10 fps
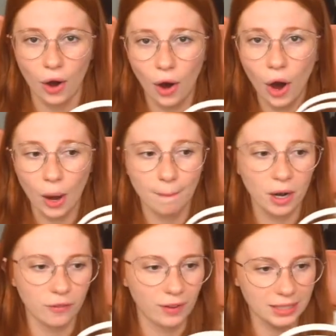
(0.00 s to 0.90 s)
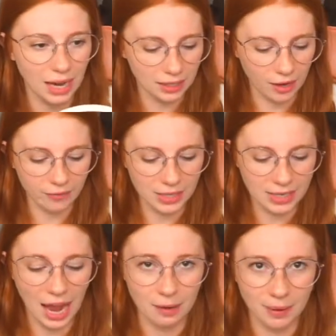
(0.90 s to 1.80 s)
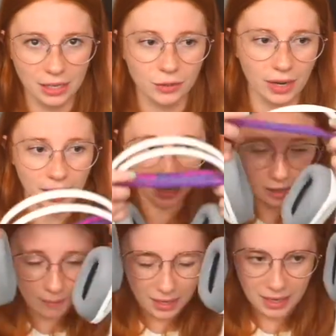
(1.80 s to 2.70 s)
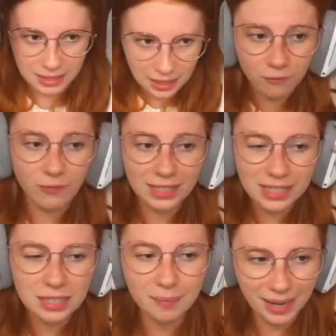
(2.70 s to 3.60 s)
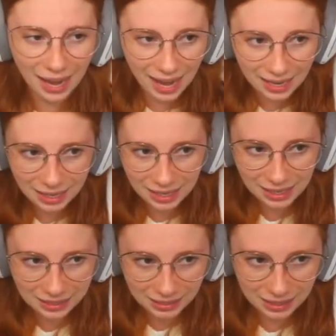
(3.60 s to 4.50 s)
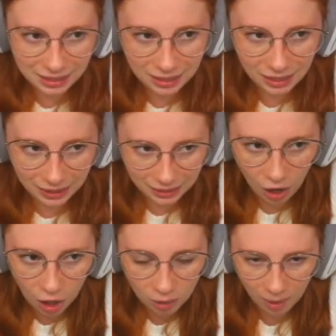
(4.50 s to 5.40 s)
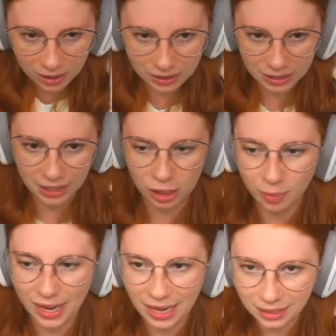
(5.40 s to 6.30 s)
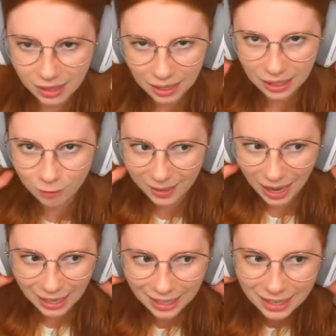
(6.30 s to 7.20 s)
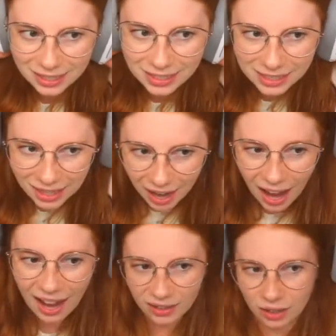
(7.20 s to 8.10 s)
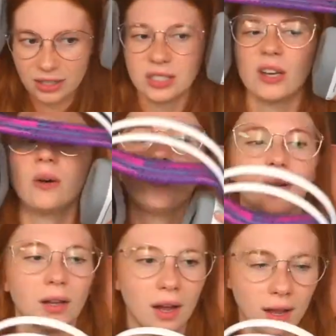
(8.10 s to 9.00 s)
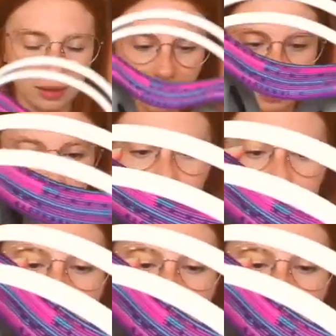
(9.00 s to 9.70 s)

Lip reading: are perfect. I love this headband right here because it fits to my head and it doesn't, like the hard part doesn't touch my head and not give me headaches. And also like, look at